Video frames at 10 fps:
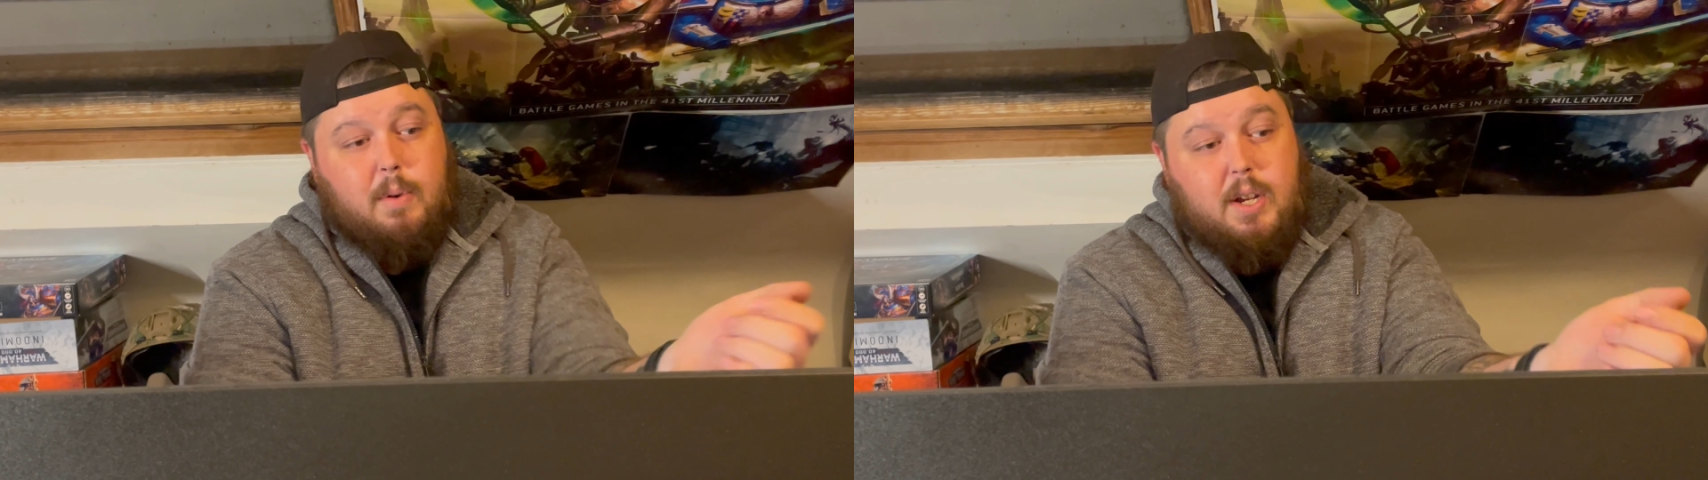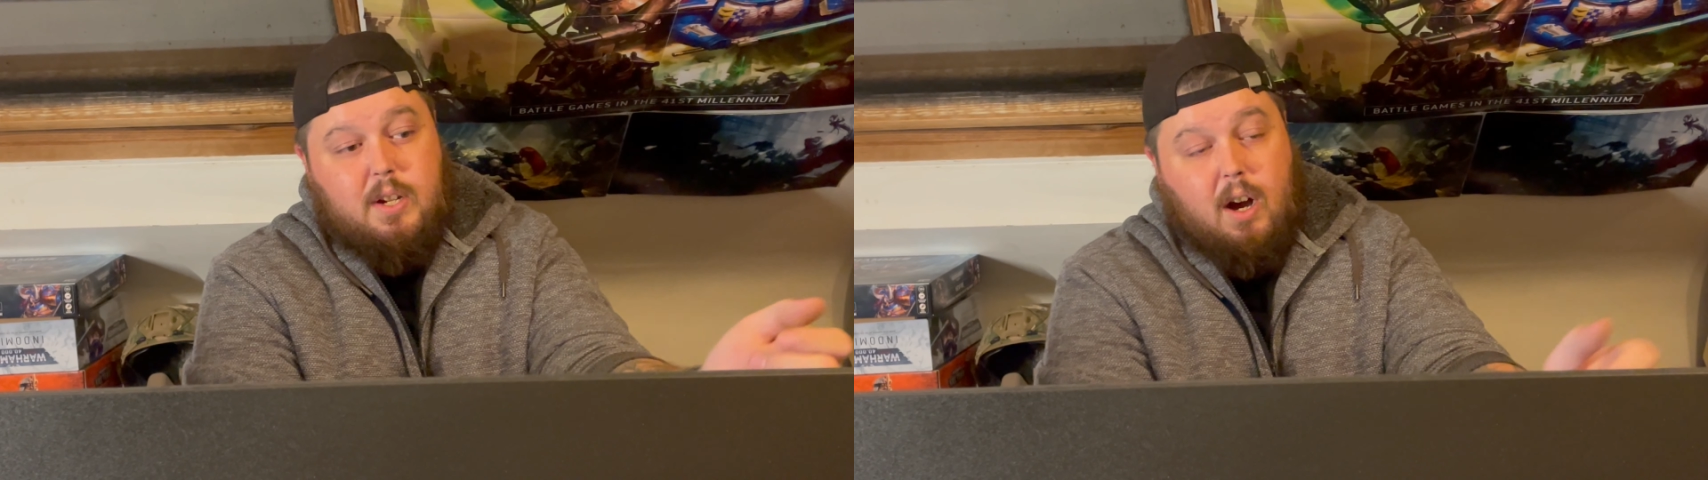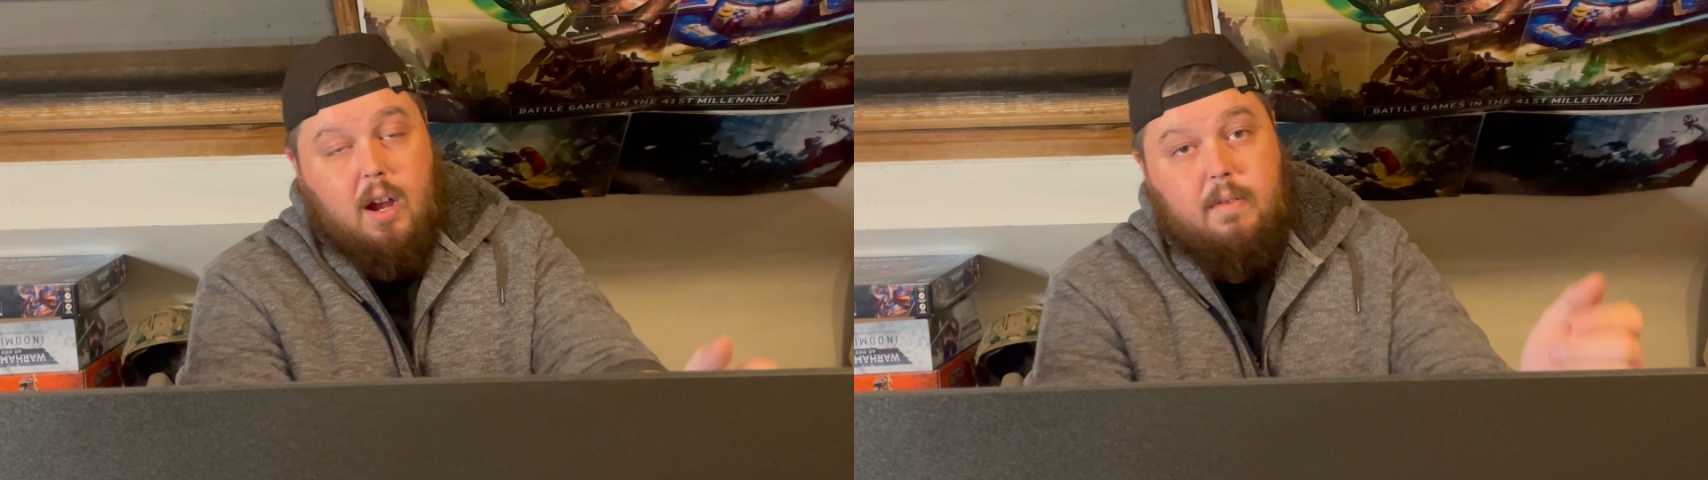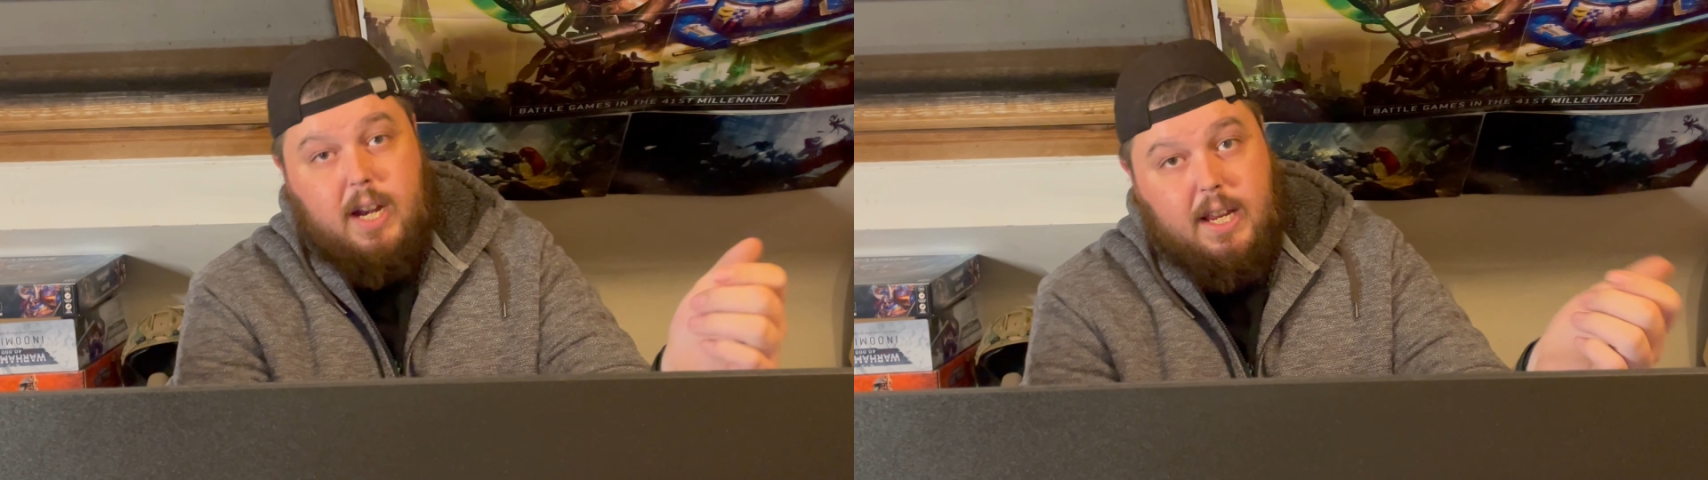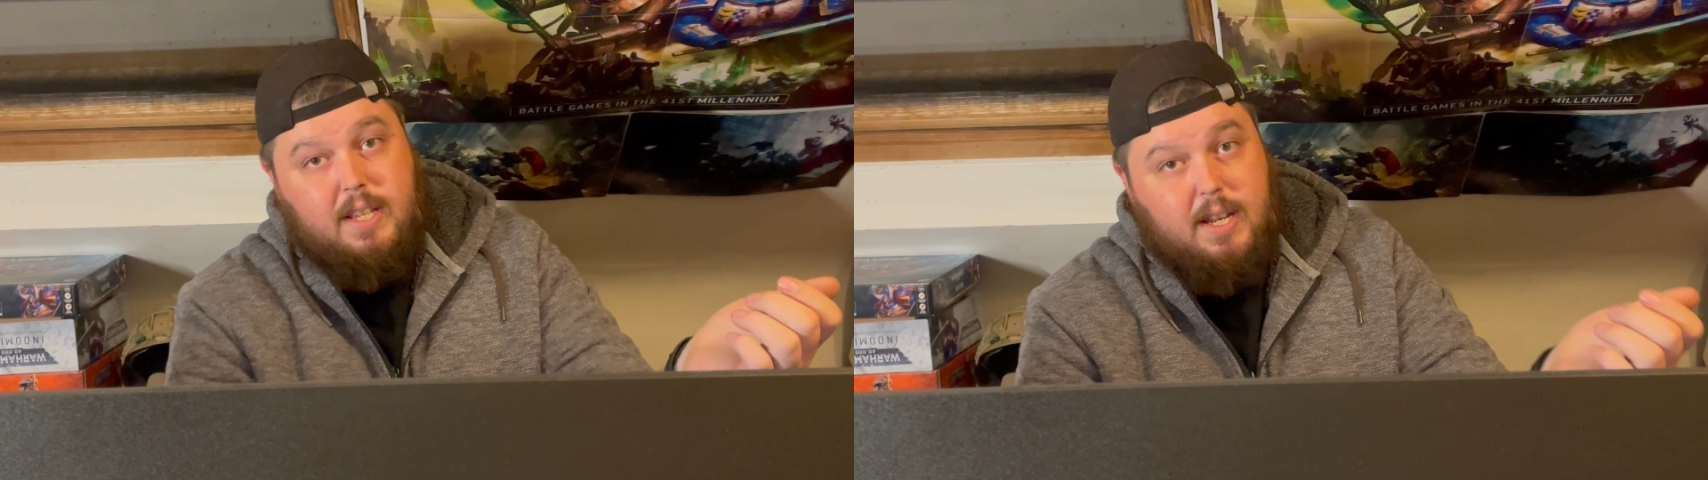which I
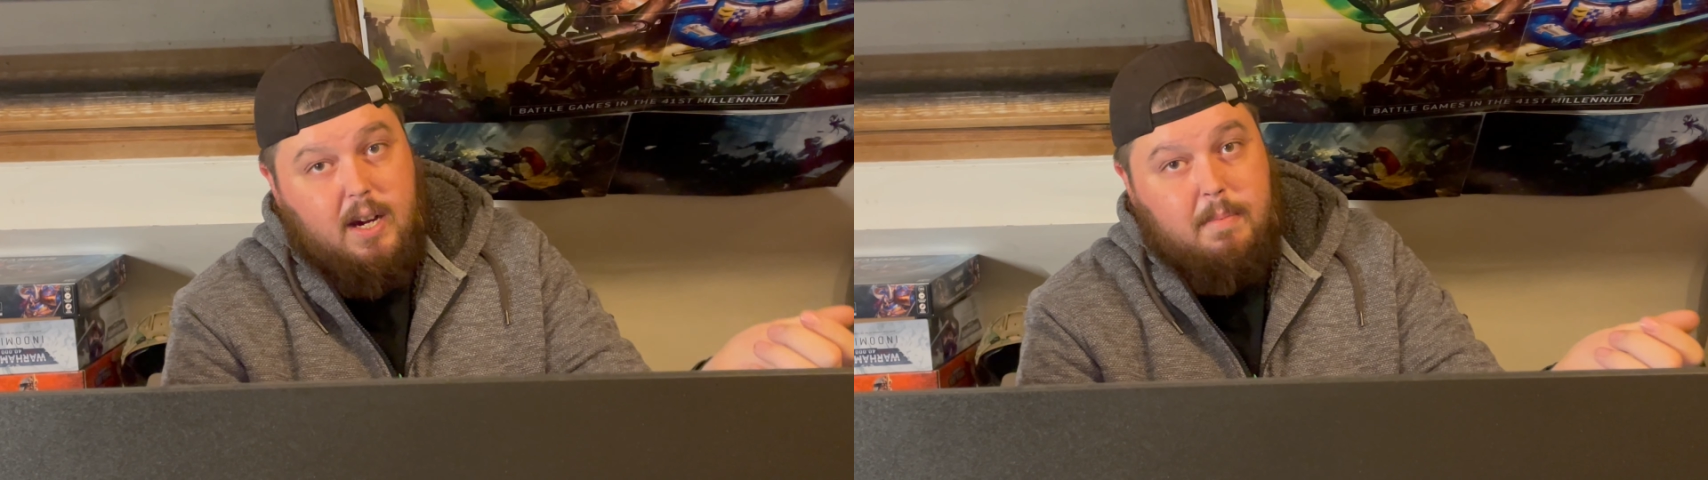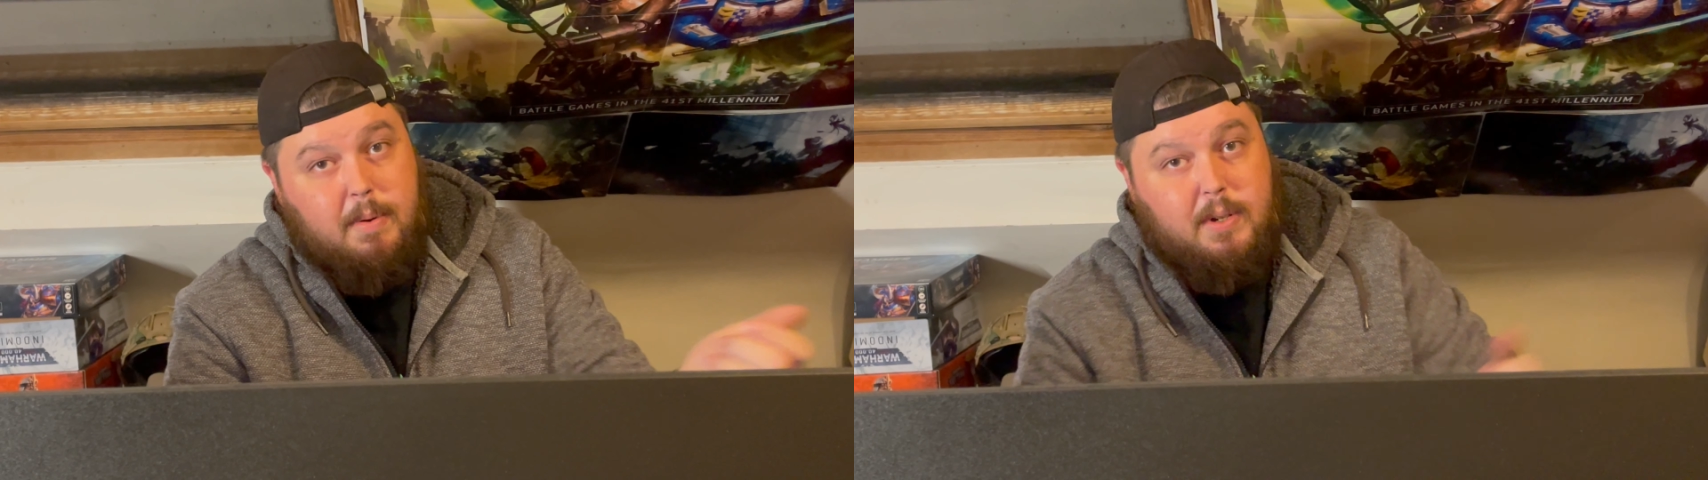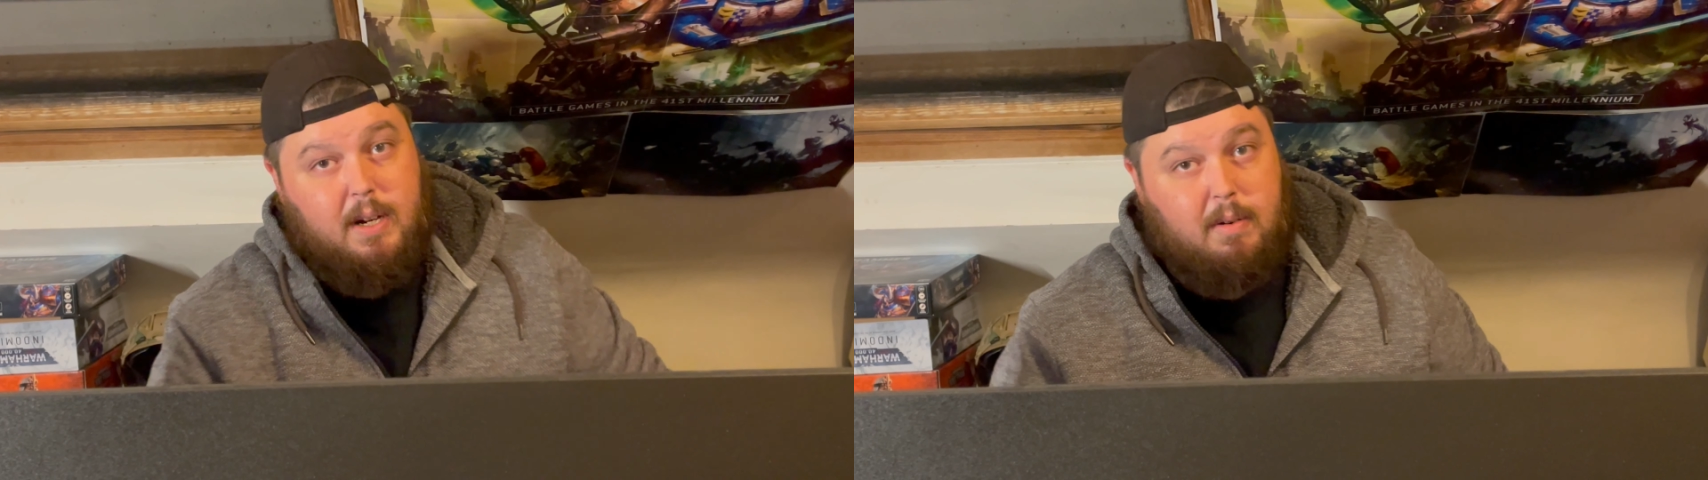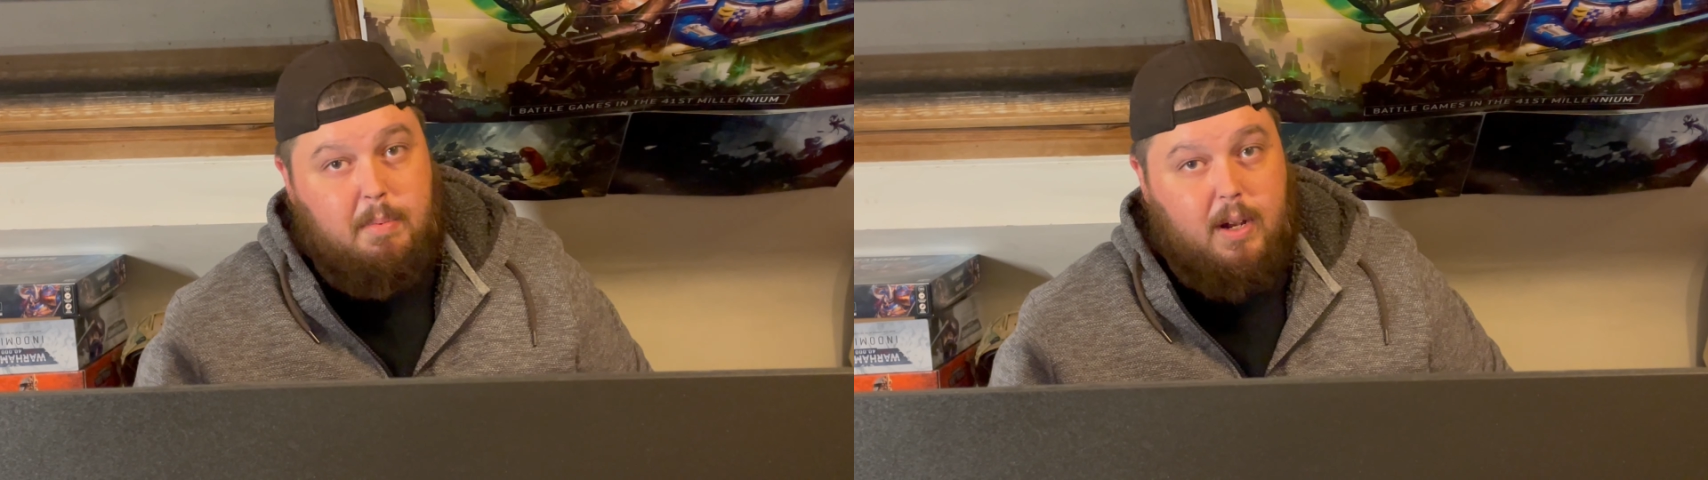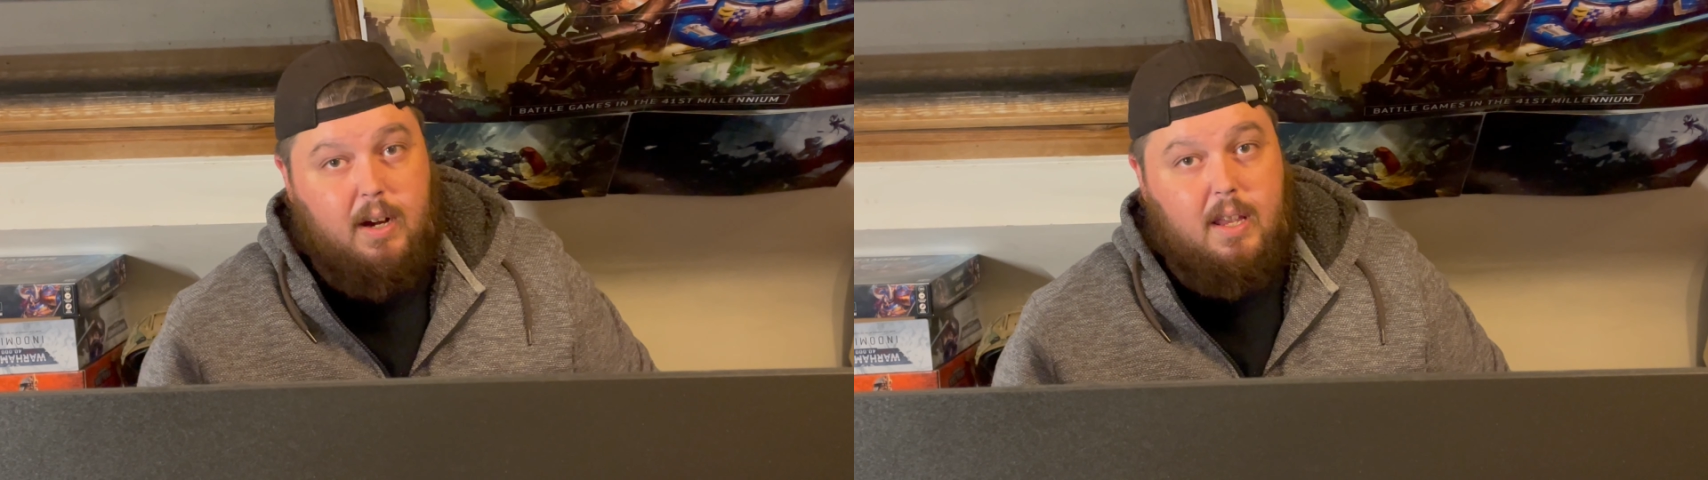really did hope he was going to
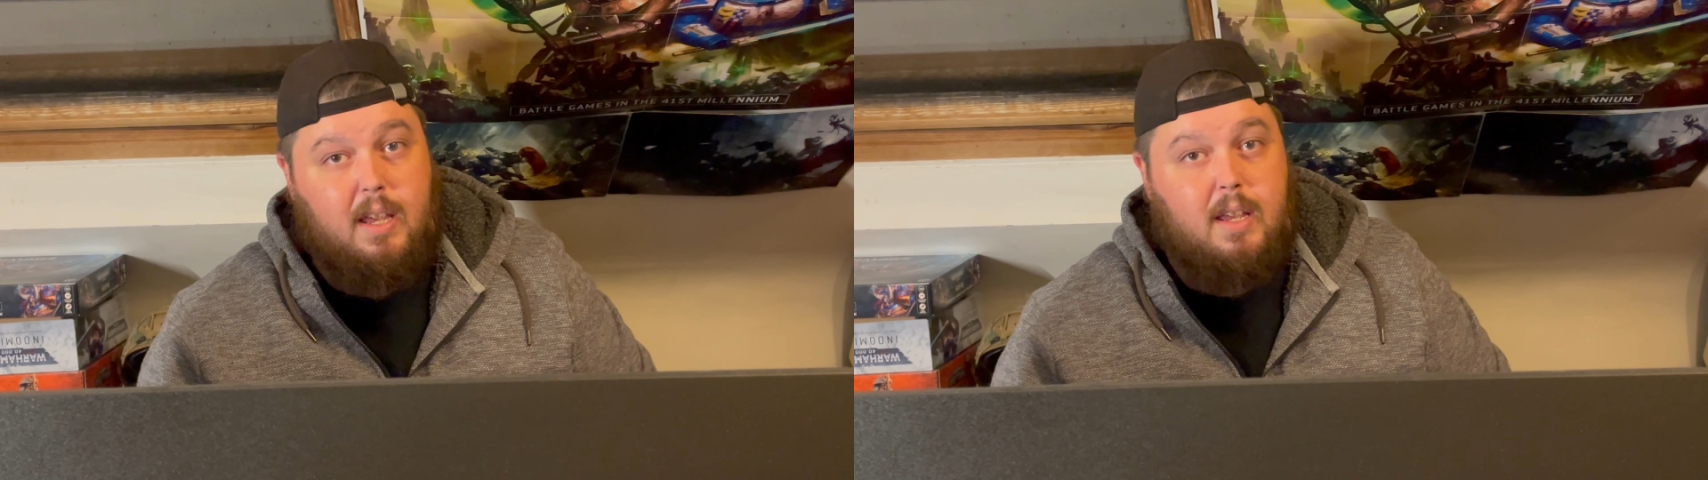reply,